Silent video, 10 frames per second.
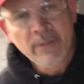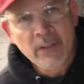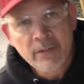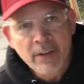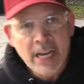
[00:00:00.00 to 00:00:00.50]

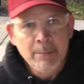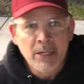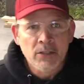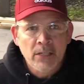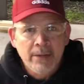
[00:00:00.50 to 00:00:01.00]
fifty-five by
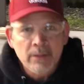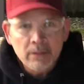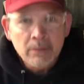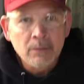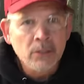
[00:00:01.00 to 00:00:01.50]
seven,
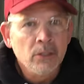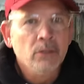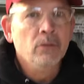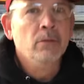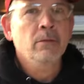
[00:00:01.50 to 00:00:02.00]
which
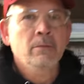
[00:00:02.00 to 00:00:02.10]
is...